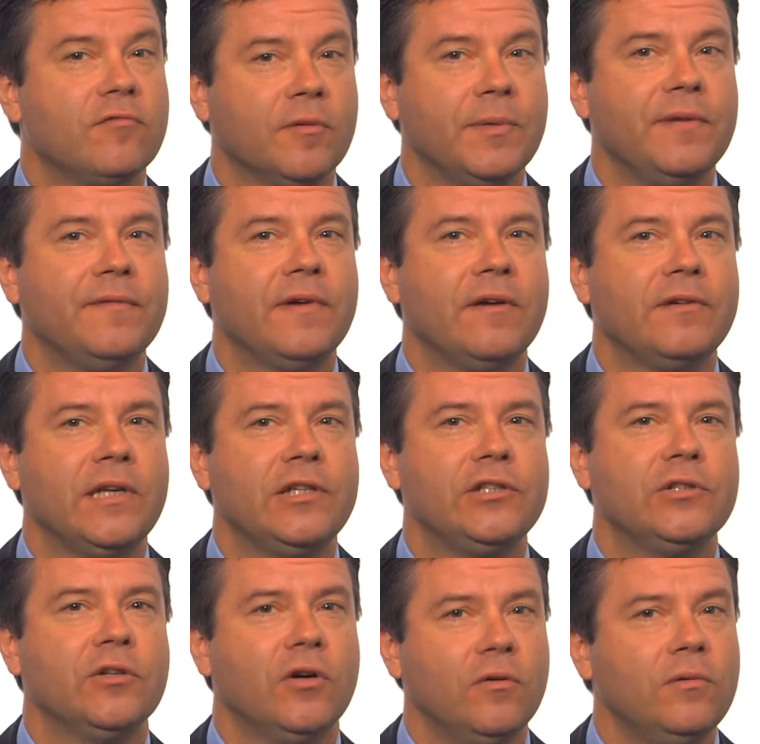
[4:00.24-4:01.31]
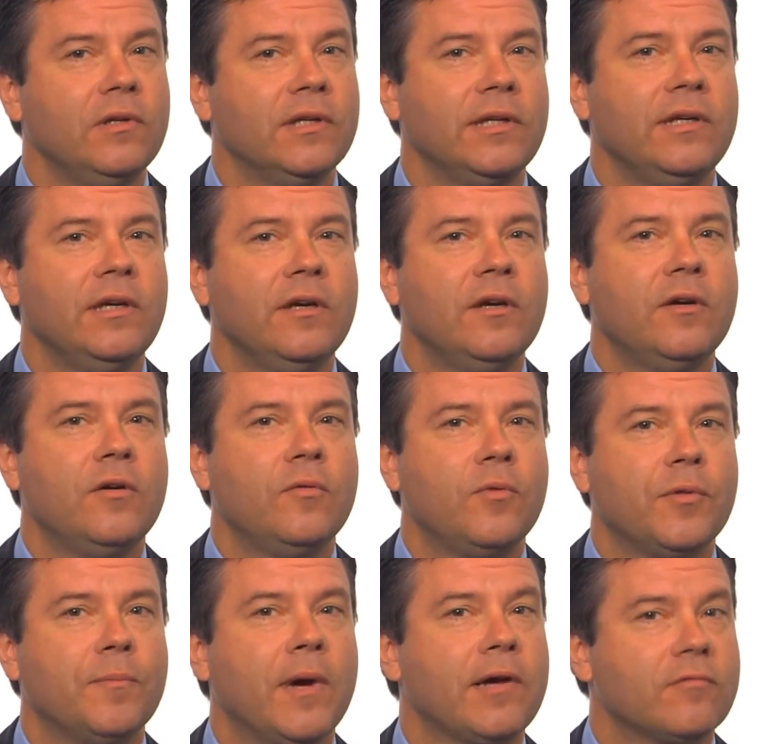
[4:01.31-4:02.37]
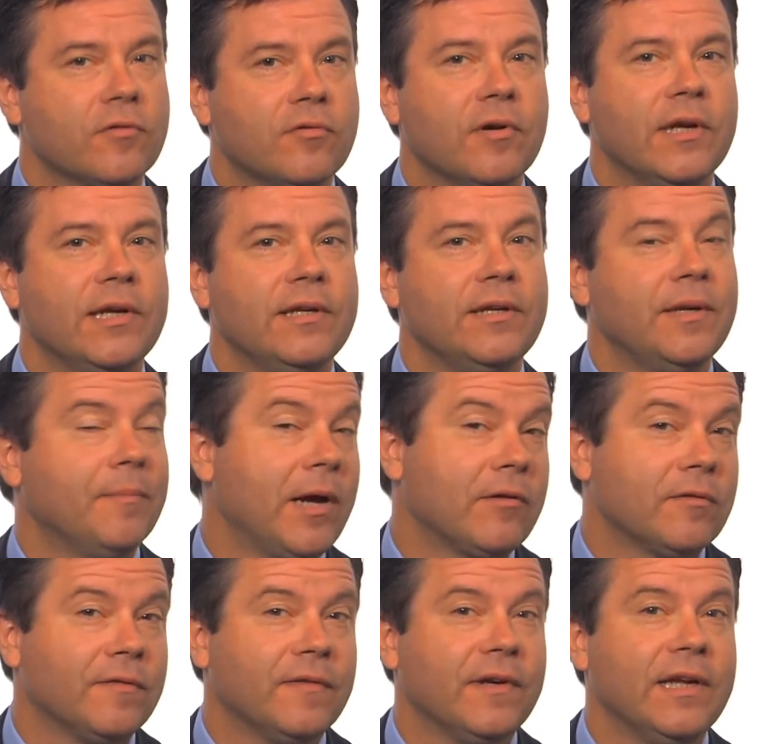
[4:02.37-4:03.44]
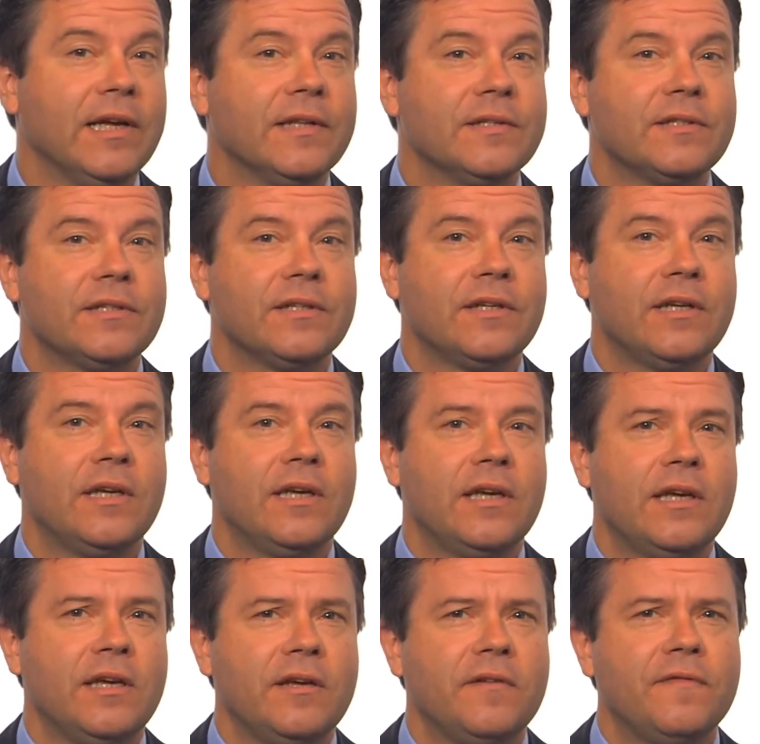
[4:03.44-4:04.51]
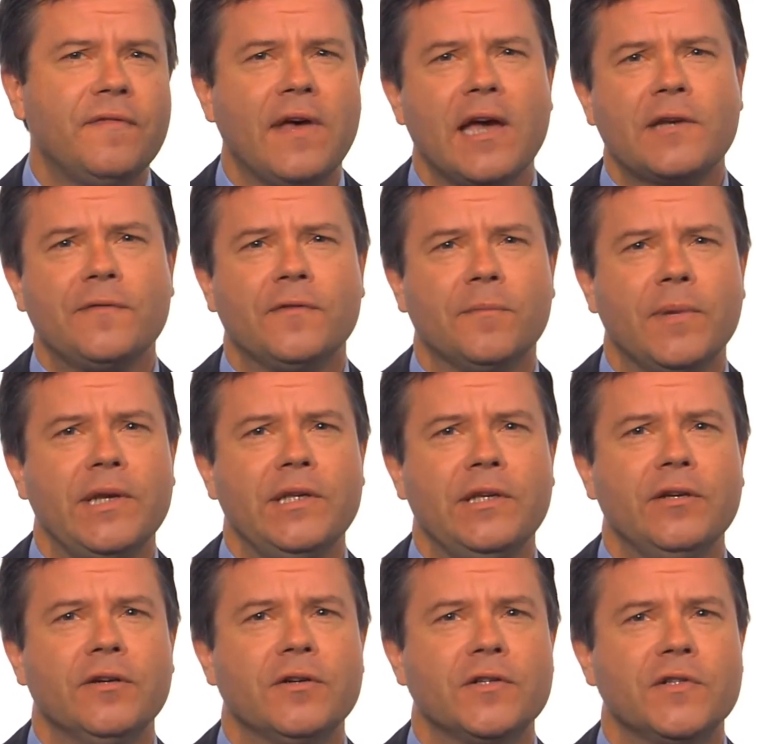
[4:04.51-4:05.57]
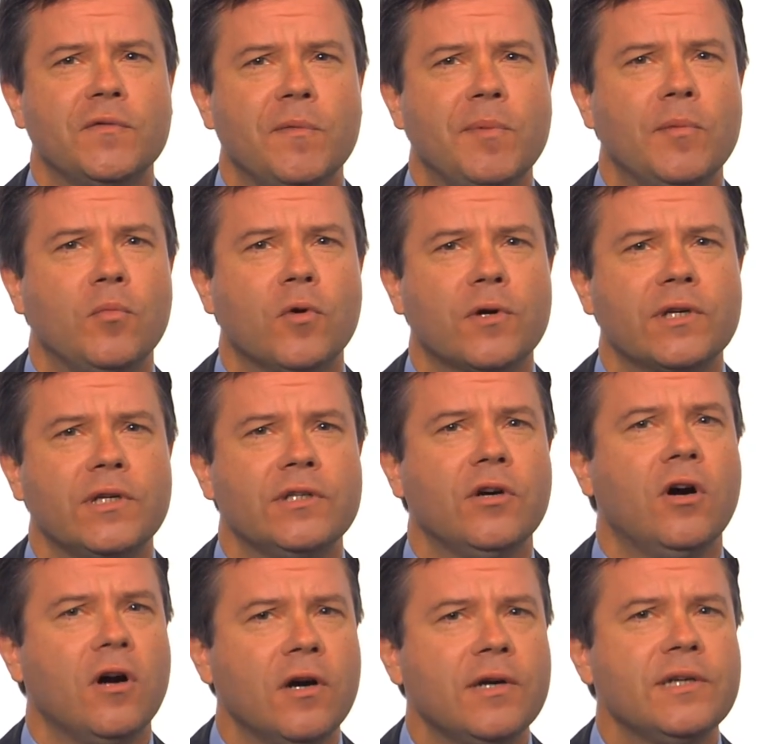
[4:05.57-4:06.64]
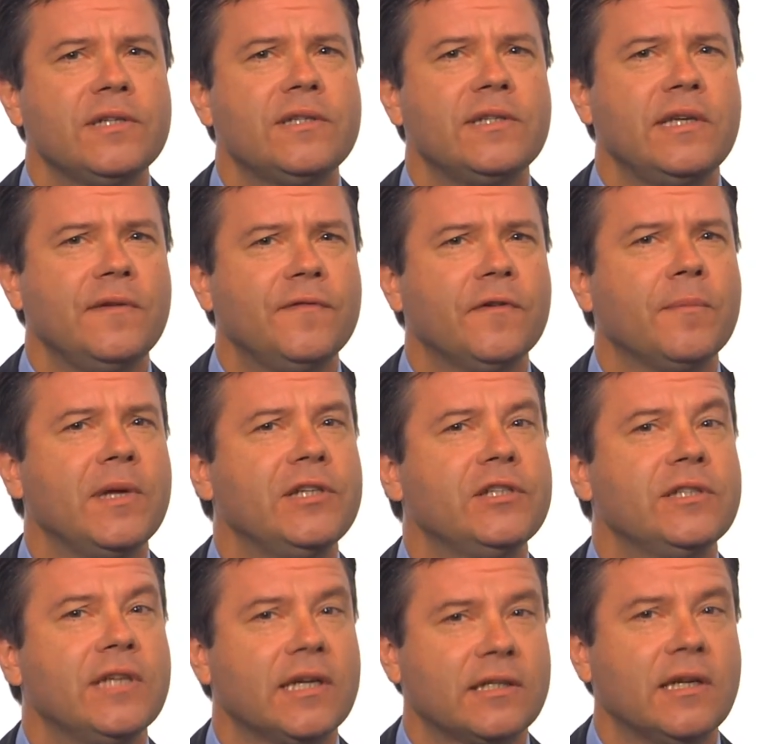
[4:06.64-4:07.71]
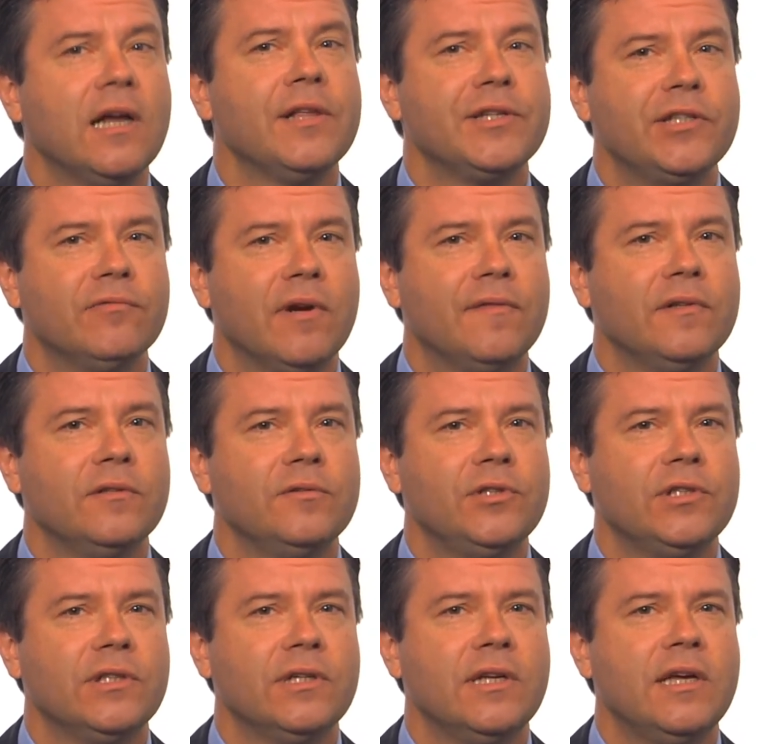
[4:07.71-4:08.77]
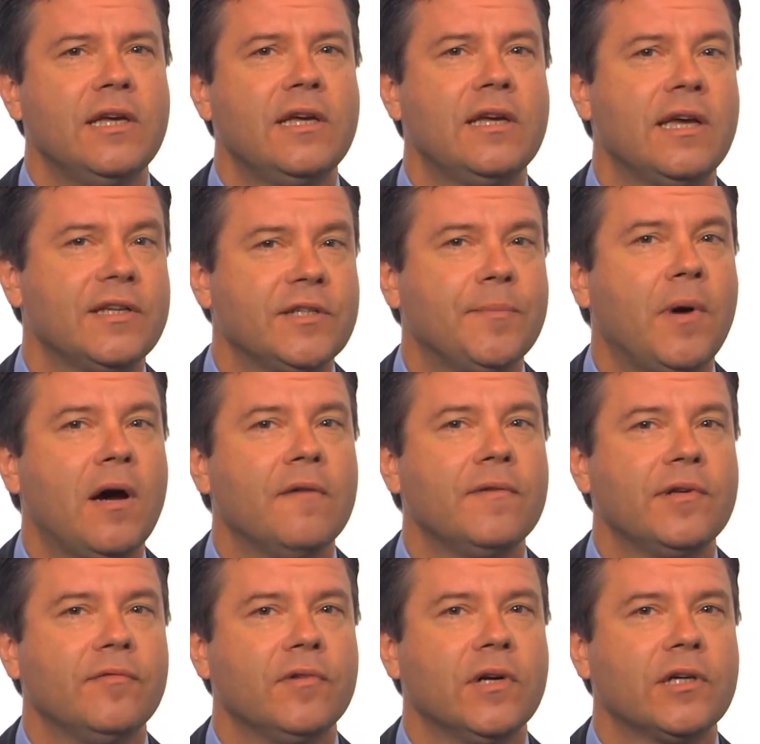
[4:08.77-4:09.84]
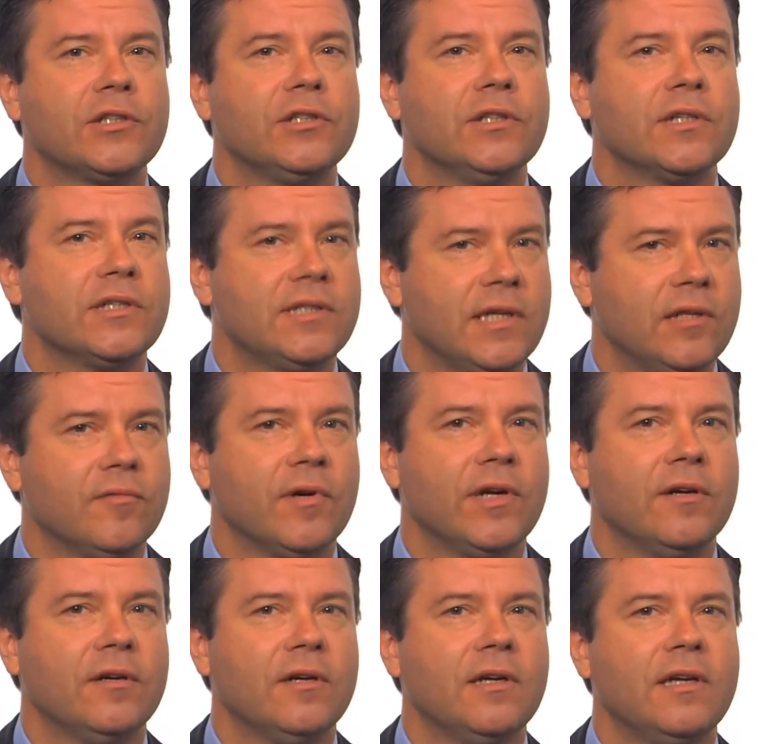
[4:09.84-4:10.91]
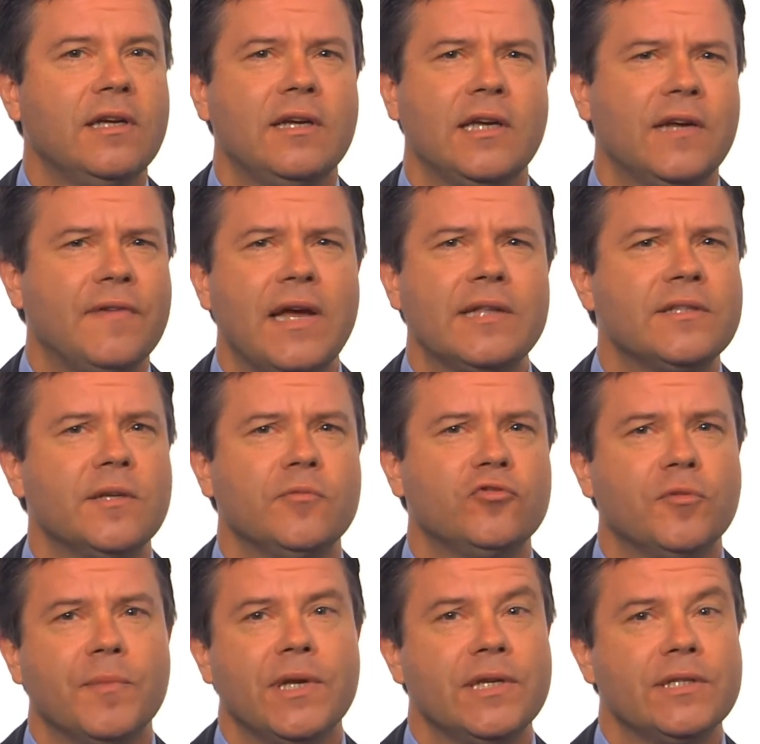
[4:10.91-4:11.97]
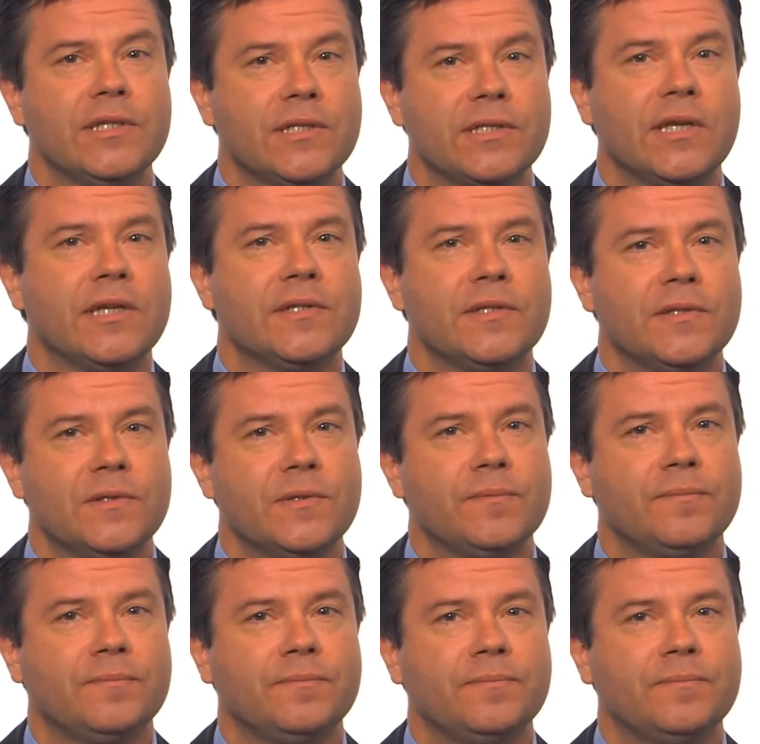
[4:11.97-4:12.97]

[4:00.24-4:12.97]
Grameen Foundation only with microcredit and microfinance. In fact, for many years, we've been working to harness the information technology revolution as a poverty reduction accelerator and have had some tremendous successes.